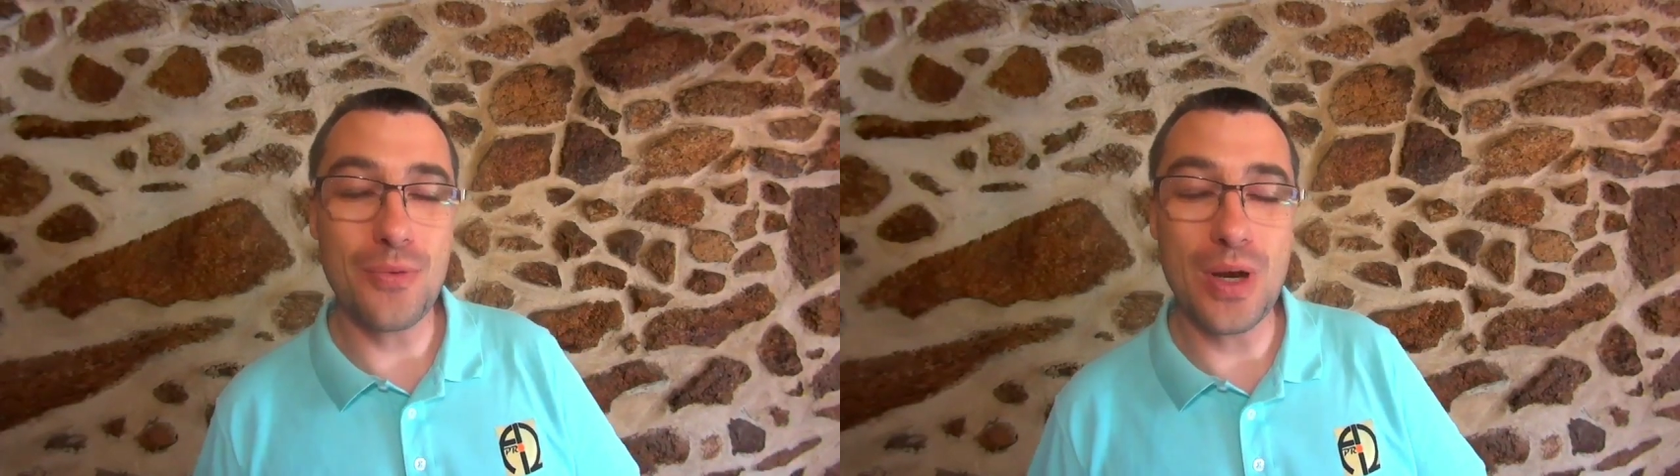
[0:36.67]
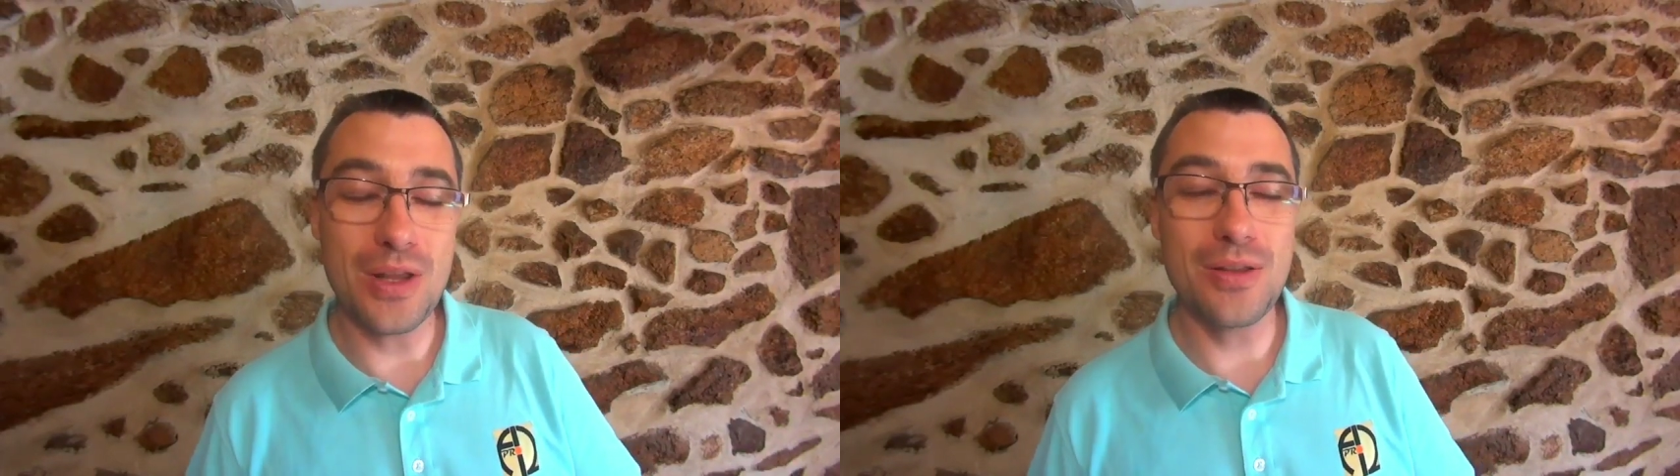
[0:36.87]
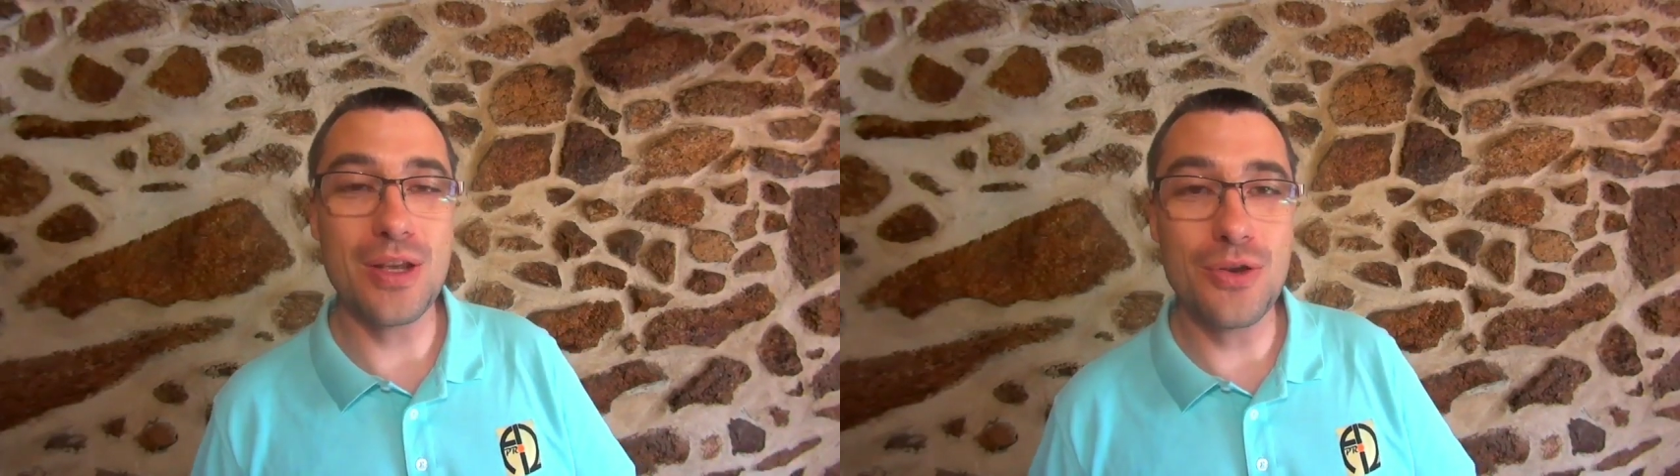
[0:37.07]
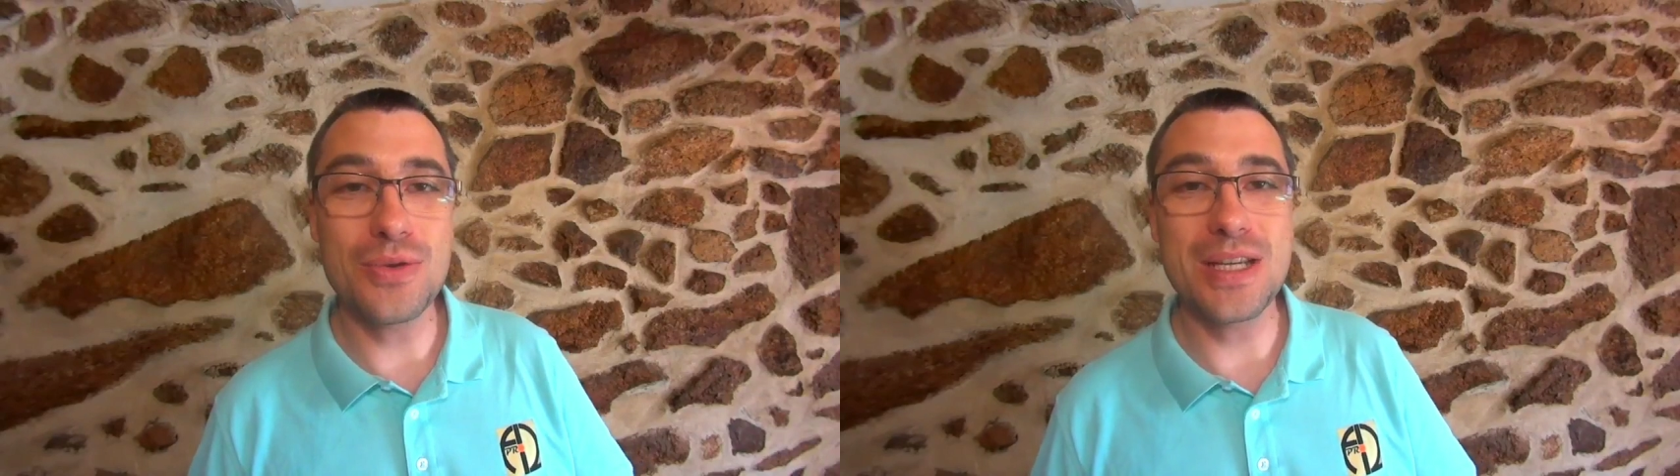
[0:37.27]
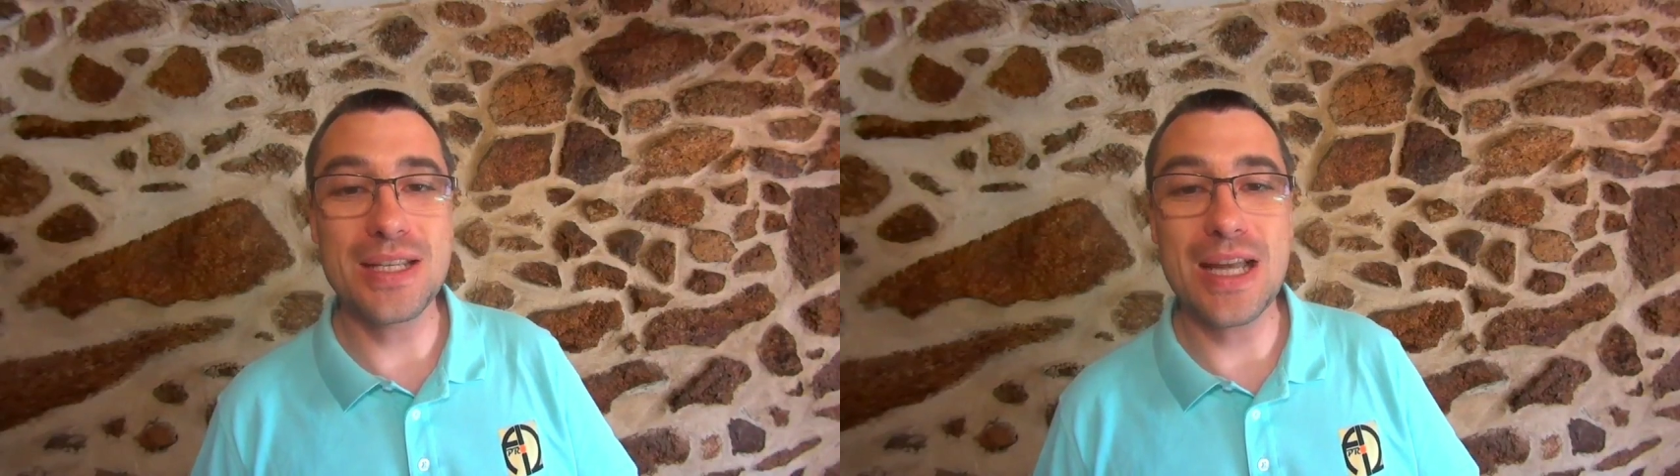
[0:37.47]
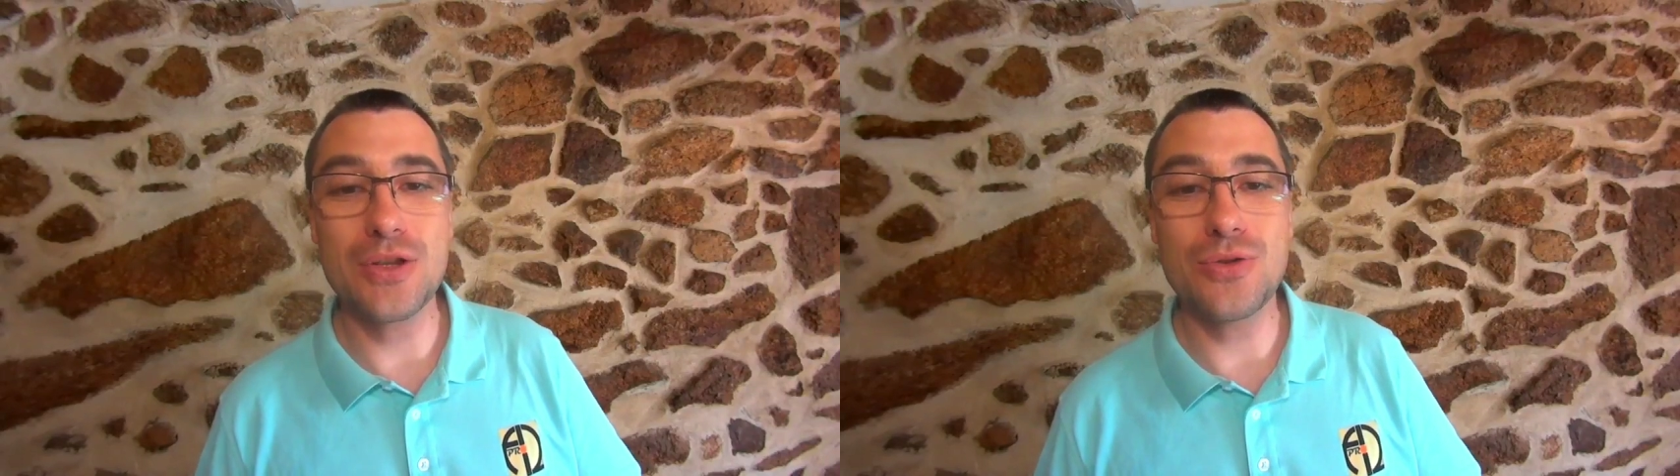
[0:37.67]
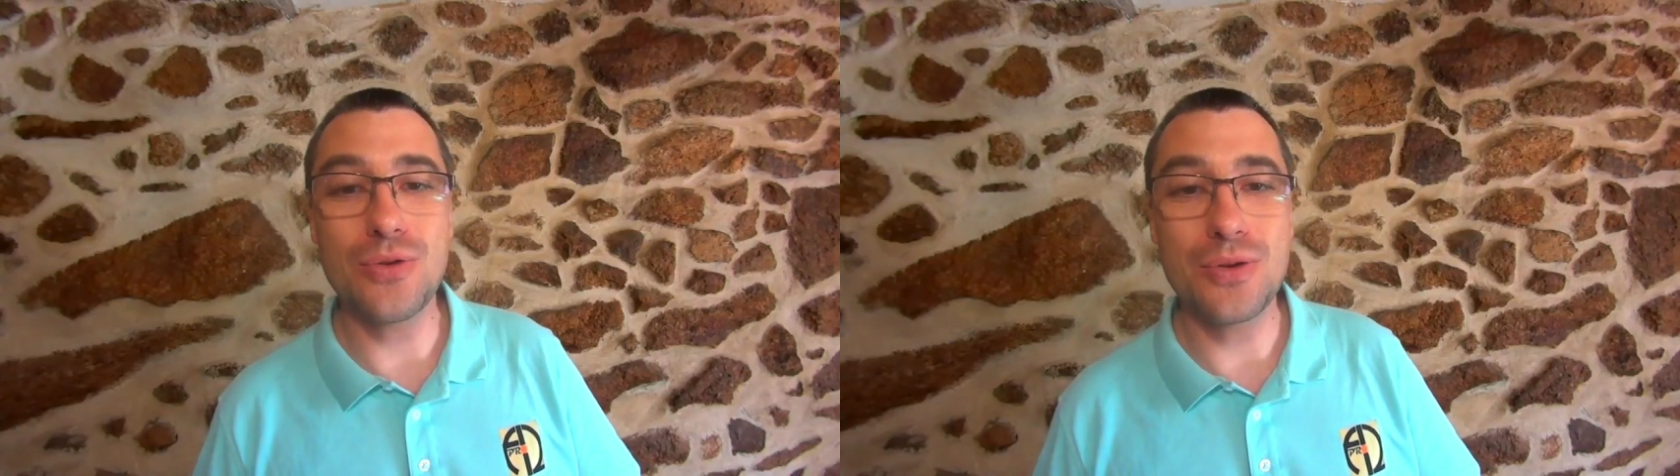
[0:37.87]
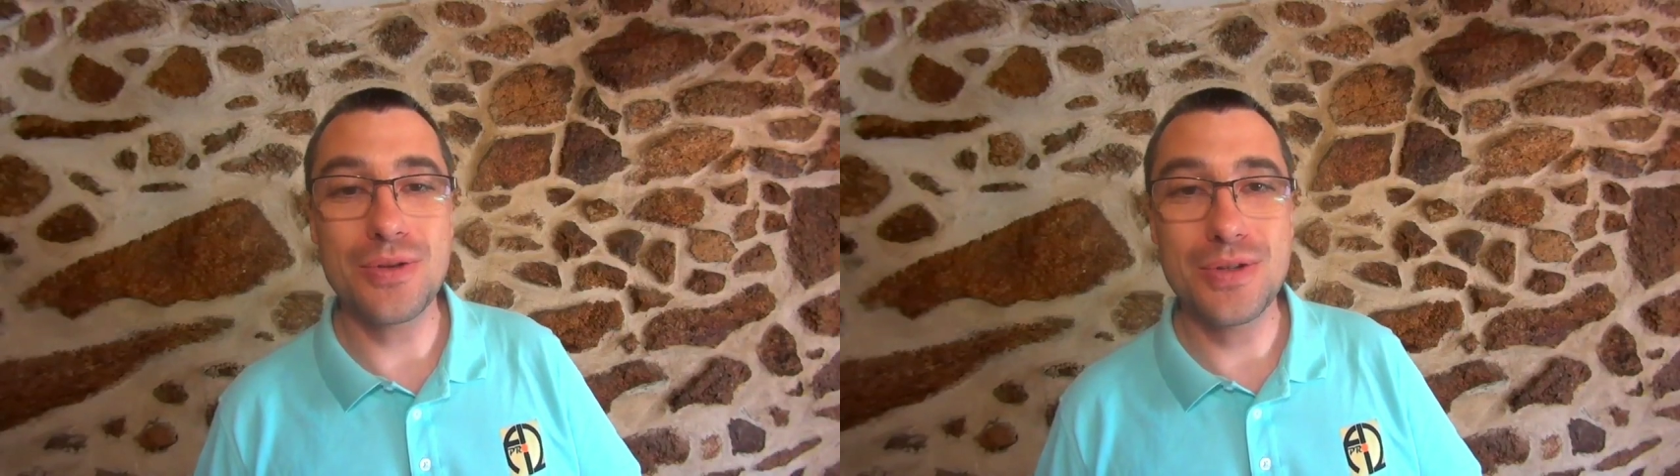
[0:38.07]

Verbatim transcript: with using that tool.